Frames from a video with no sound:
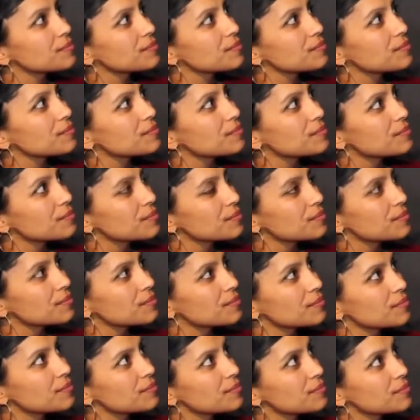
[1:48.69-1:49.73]

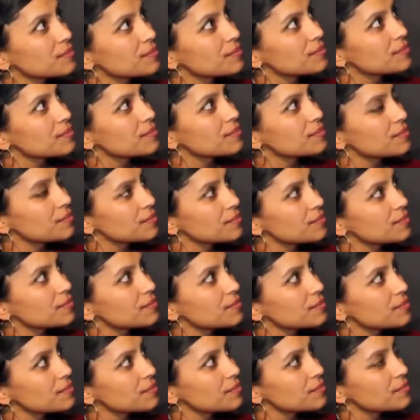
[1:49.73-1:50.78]

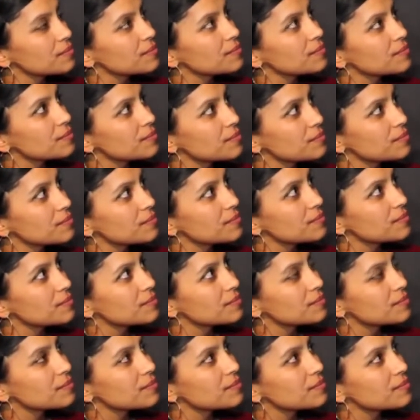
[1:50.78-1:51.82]

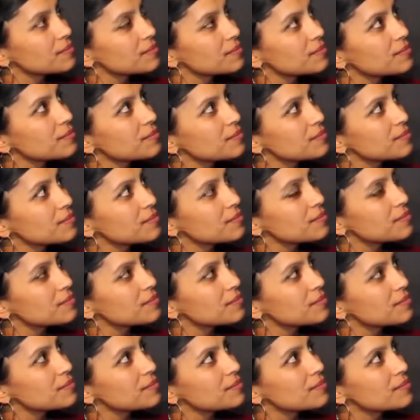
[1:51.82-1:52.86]

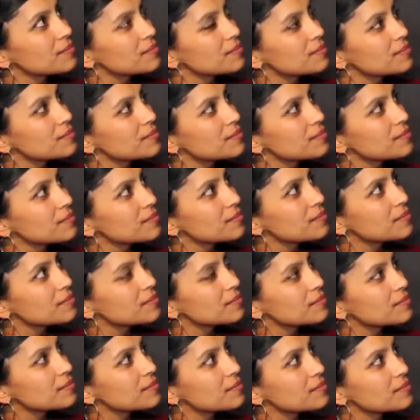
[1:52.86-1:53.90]

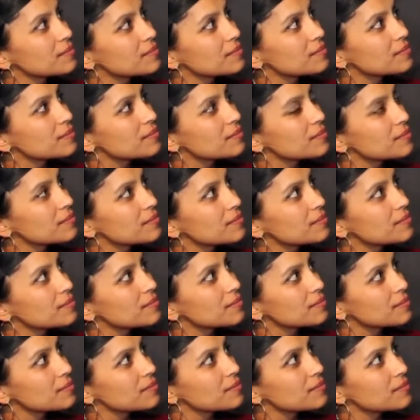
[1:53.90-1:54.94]

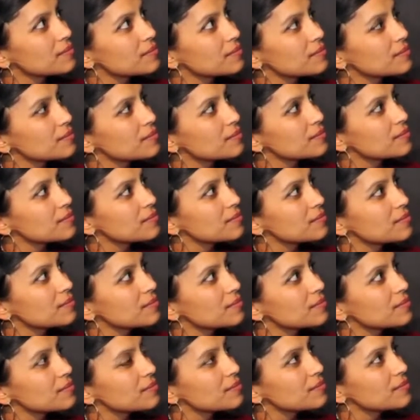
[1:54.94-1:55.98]

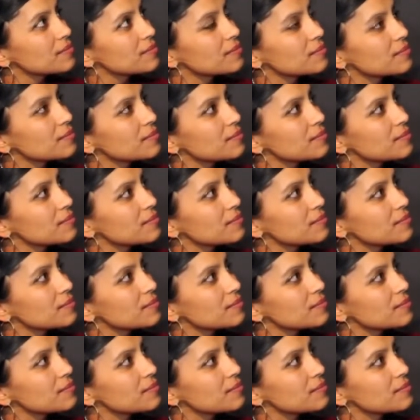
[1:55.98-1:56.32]
(not speaking)